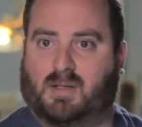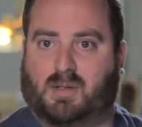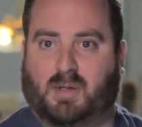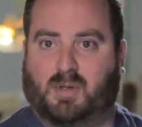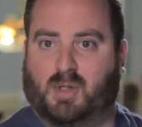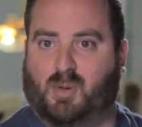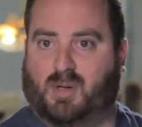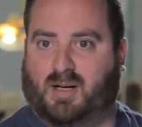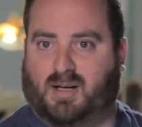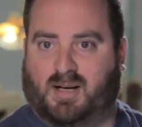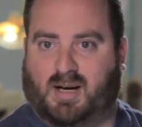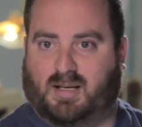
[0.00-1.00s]
To do
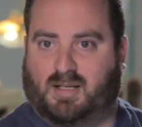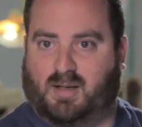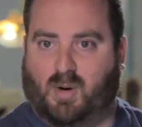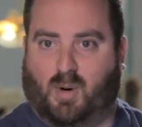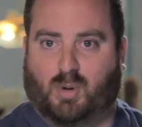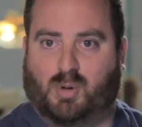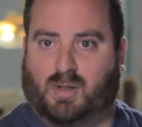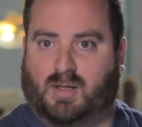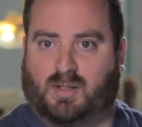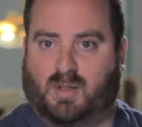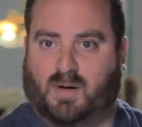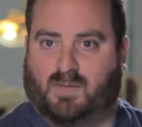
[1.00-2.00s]
a ultra
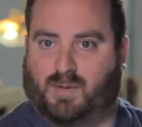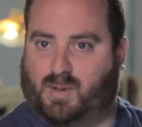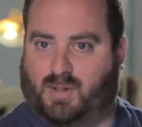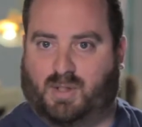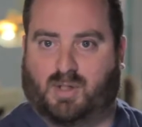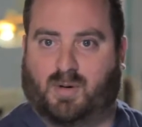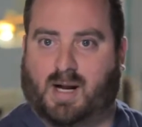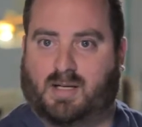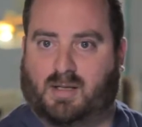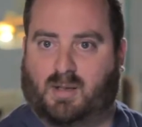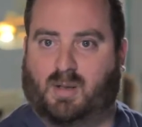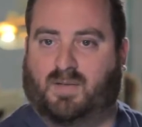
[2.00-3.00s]
conservative where you just
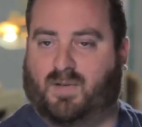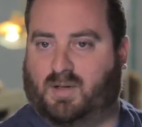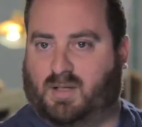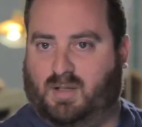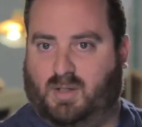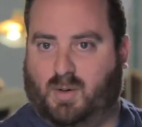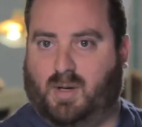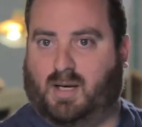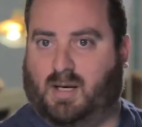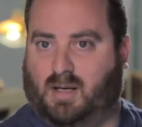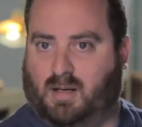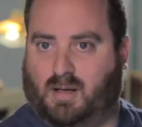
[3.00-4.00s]
scratch a tooth versus
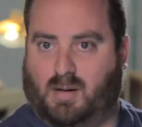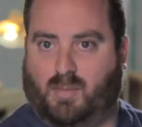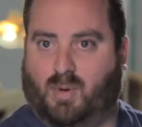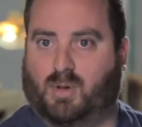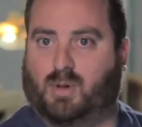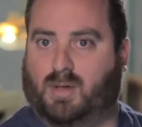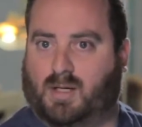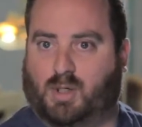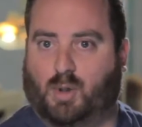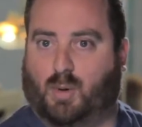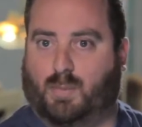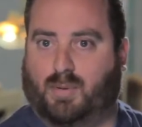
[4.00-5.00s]
doing a more
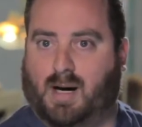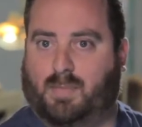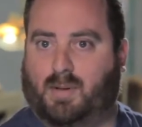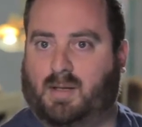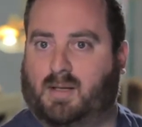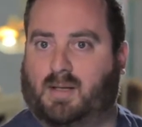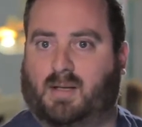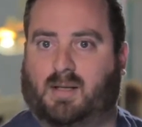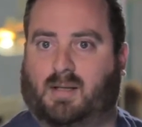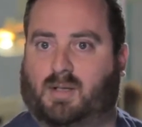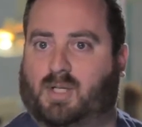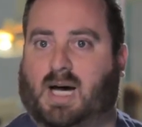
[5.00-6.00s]
traditional prep,
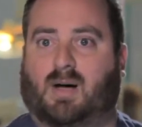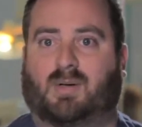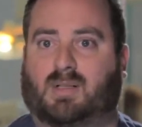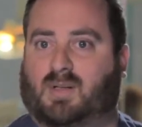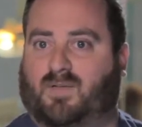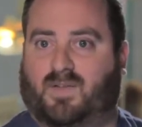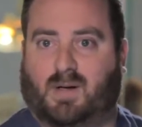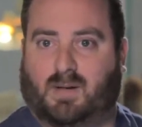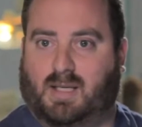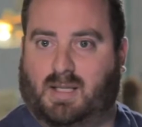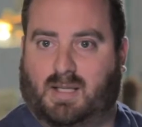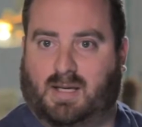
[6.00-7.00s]
the child doesn't feel
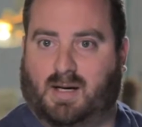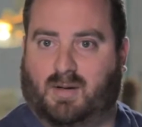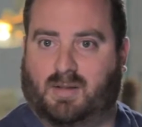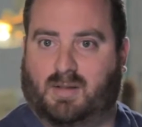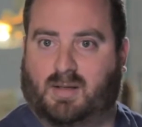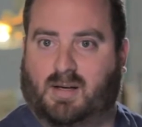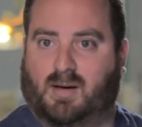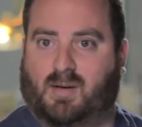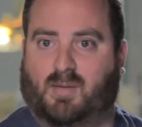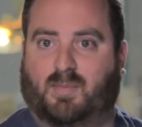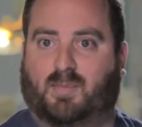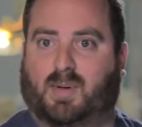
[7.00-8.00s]
anything else,
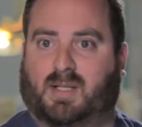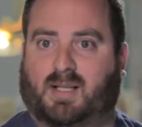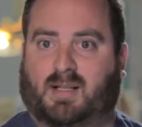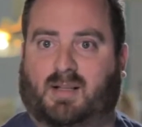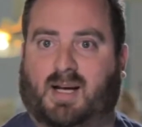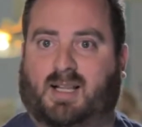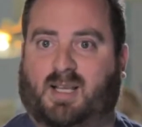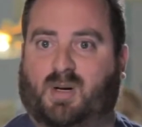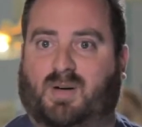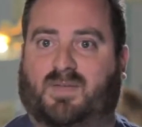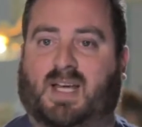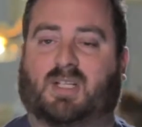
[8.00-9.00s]
but the
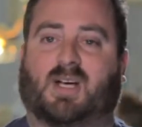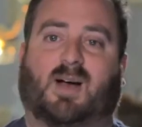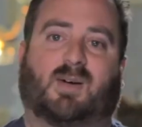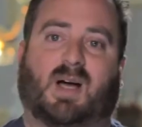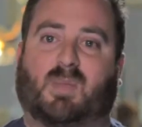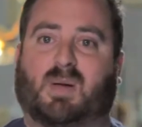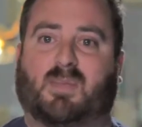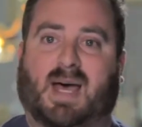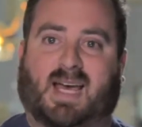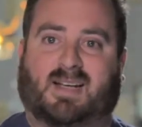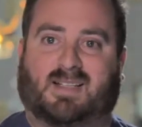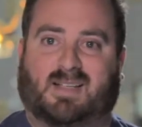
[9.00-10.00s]
likelihood of that child coming
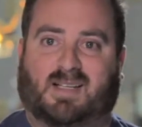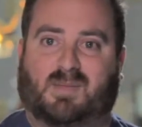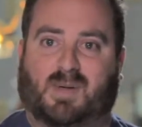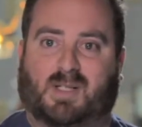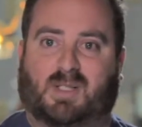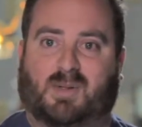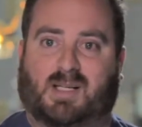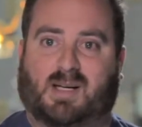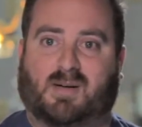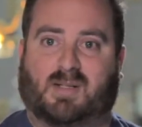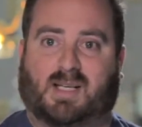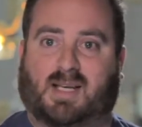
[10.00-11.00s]
back in 6 months to a
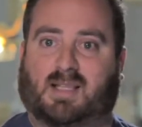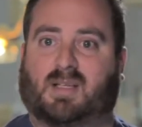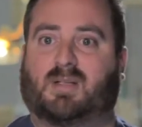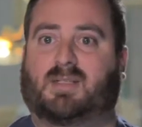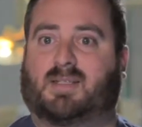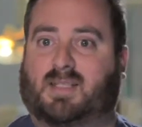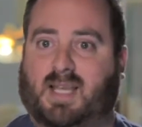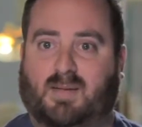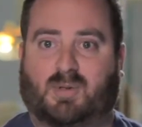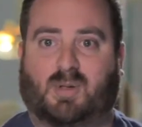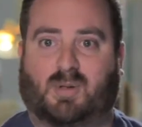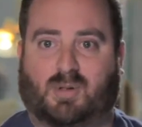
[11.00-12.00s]
year to get the
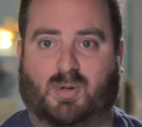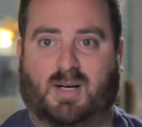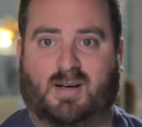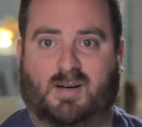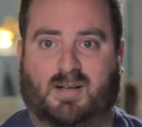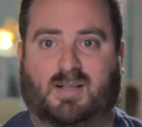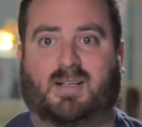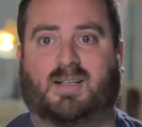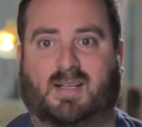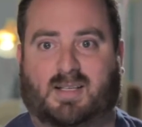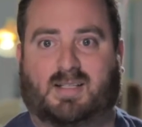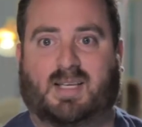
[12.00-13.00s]
same tooth treated on
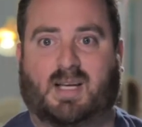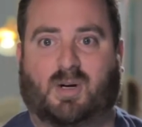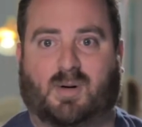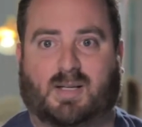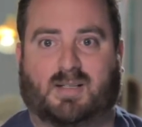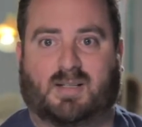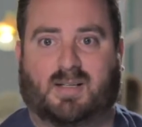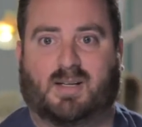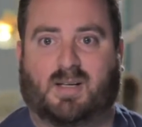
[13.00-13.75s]
is decreased.